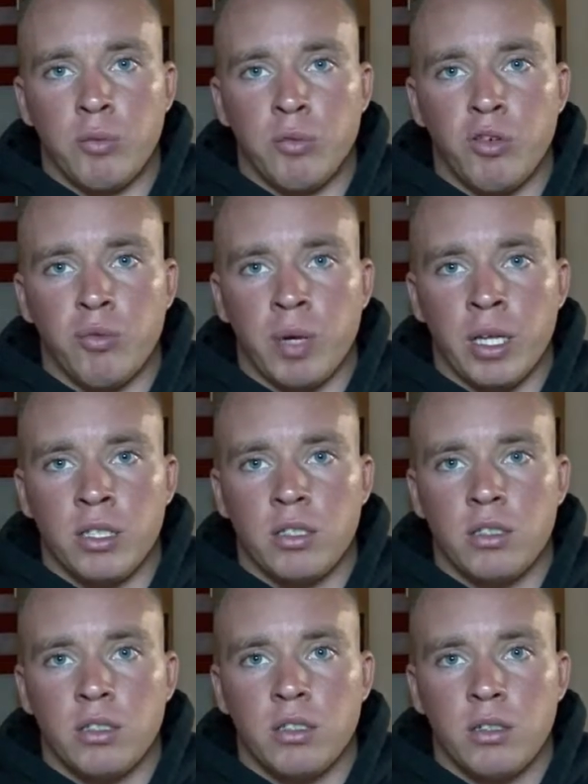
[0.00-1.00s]

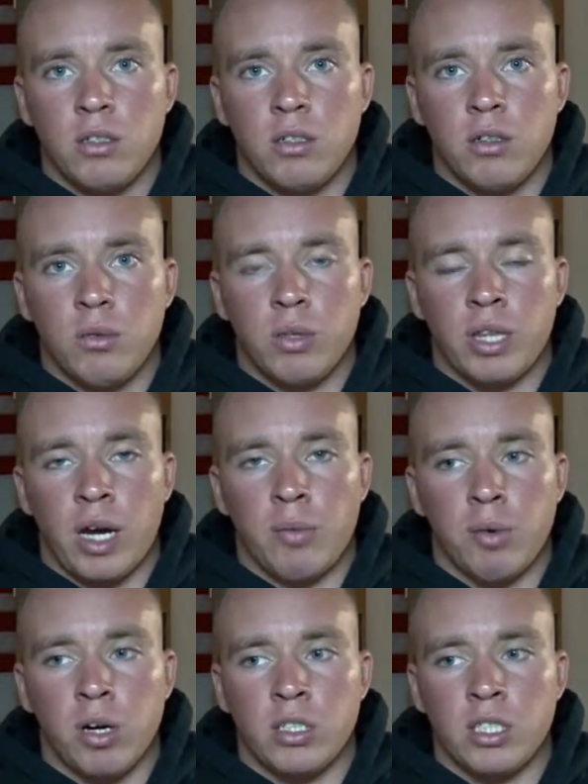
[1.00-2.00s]
movements without
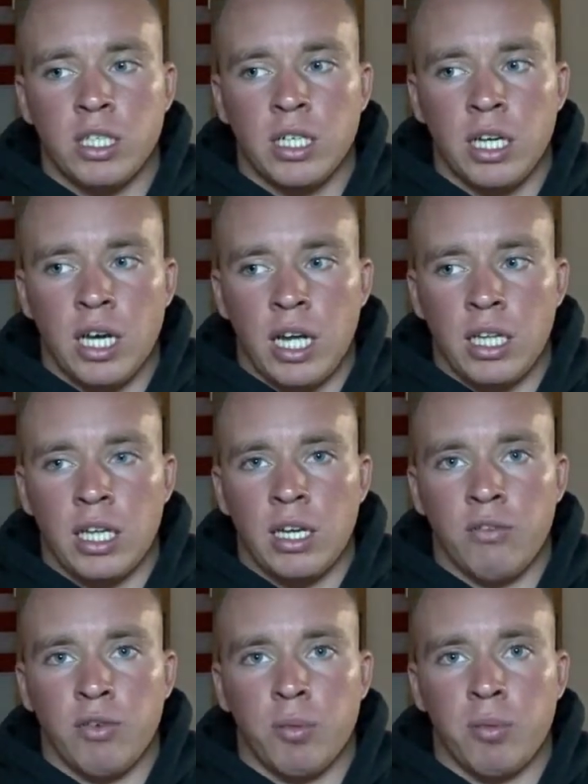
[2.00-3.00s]
marching, and then
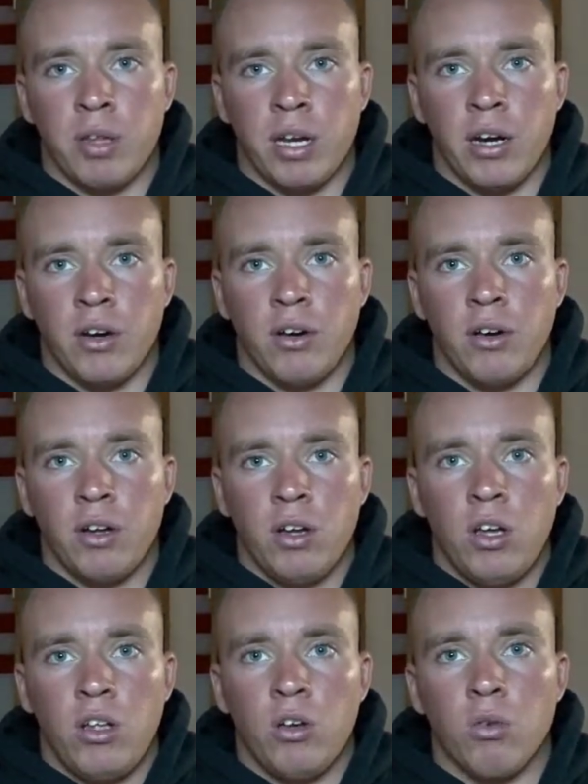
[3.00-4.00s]
from there
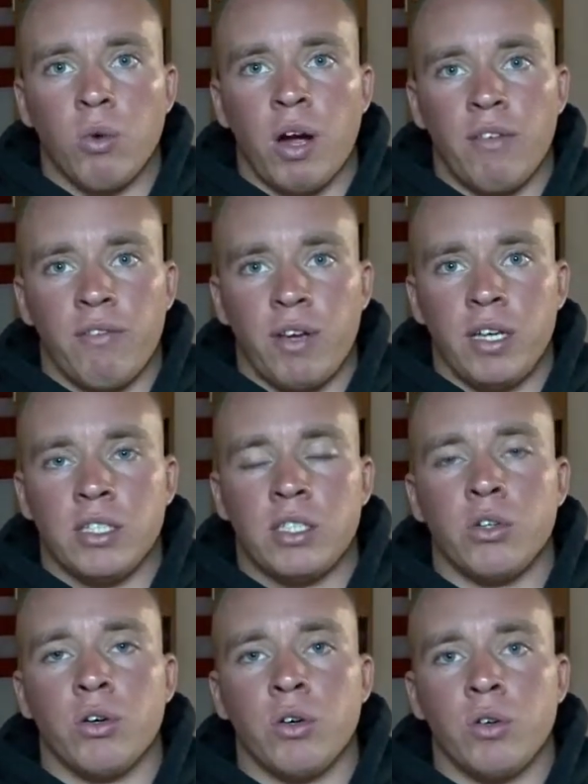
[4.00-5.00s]
you'll right face and
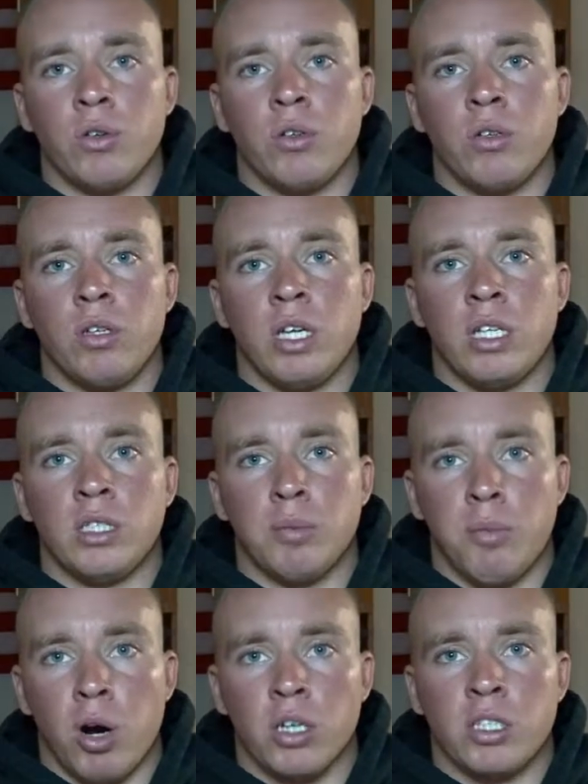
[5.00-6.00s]
you'll go into
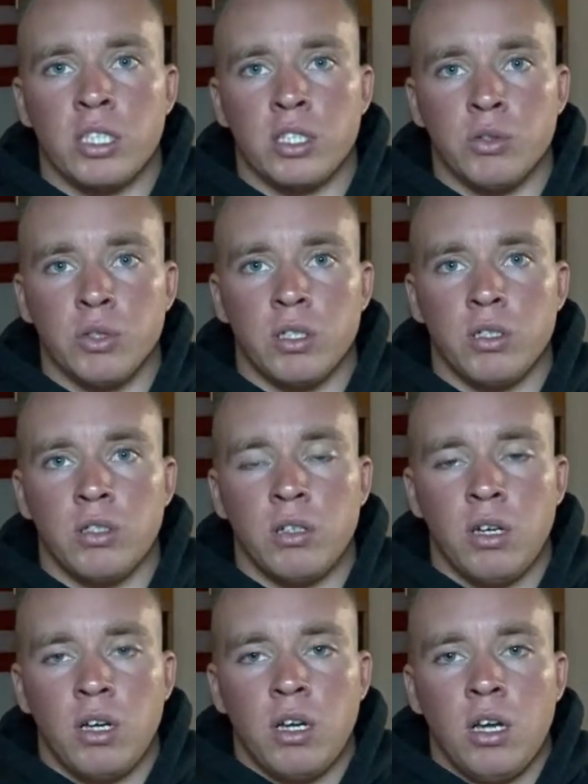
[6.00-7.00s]
marching drill.
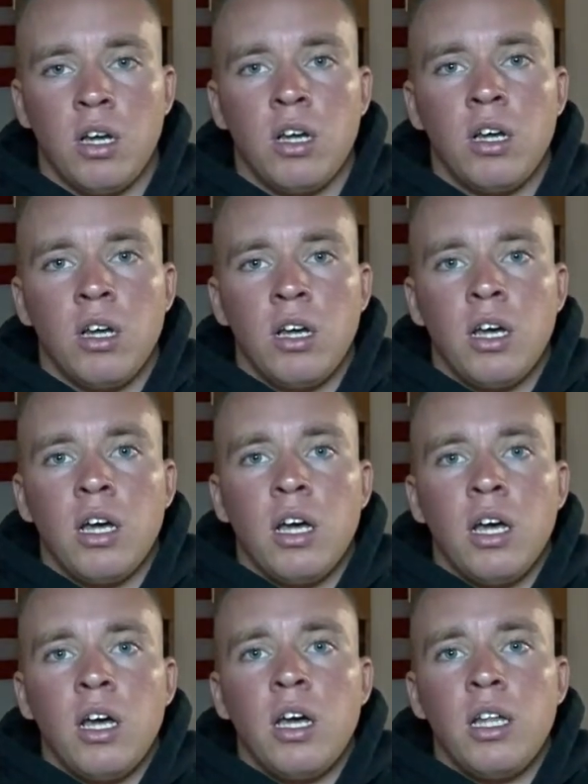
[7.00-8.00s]

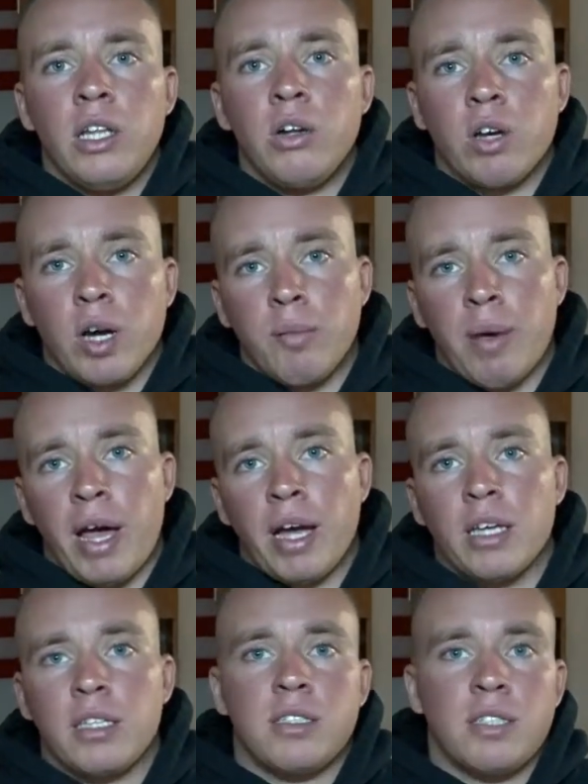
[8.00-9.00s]
Then you'll come back,
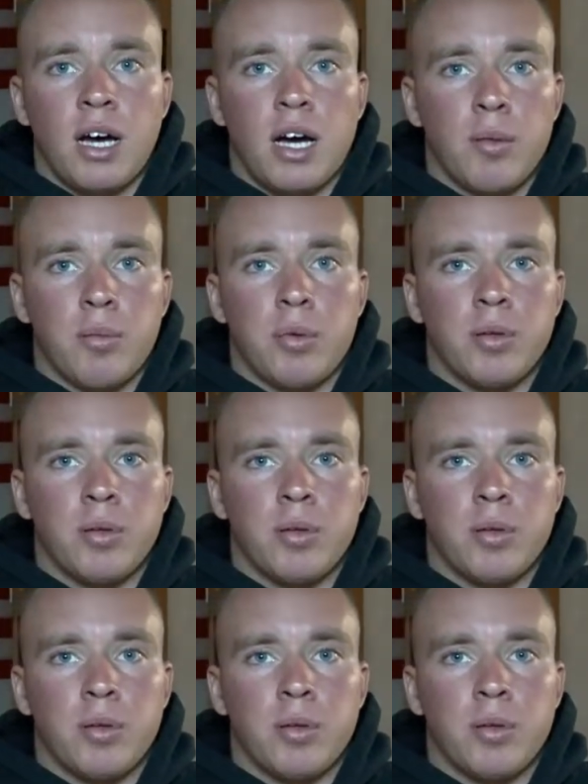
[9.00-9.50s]
stop,